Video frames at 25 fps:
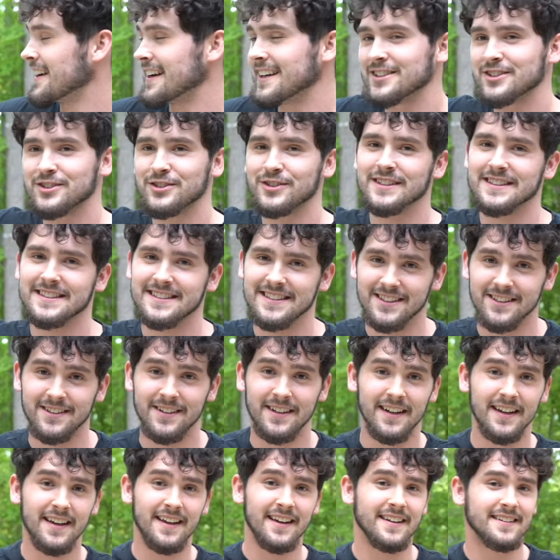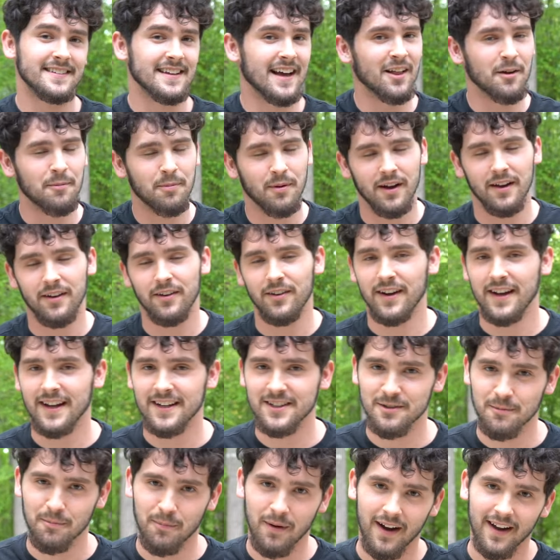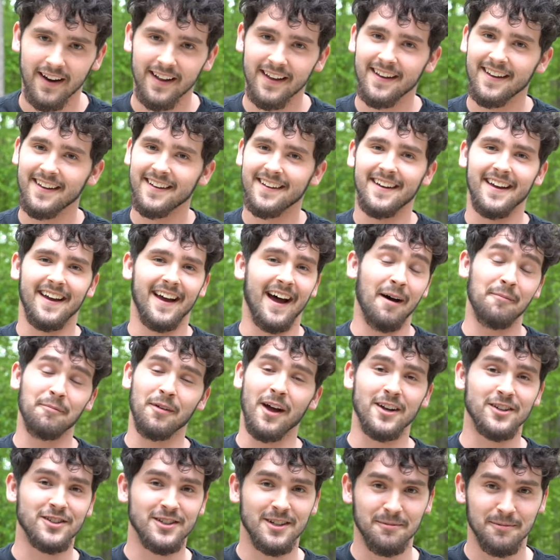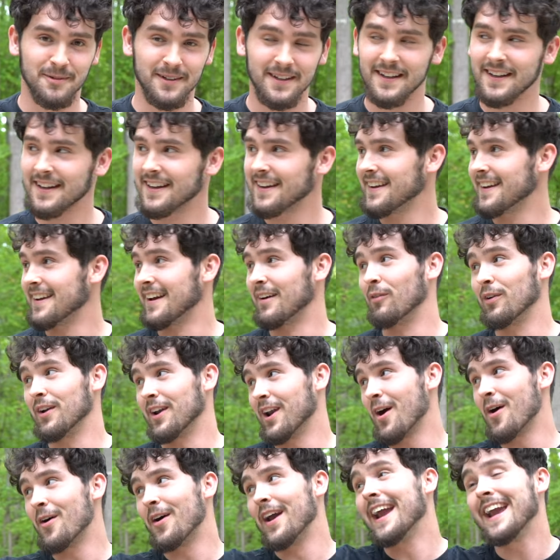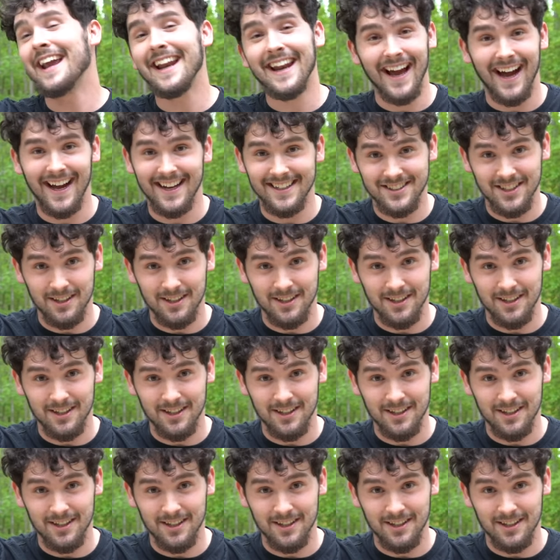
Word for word: as you can tell. Tyler probably gonna catch a body. I'm not jumping. We know he not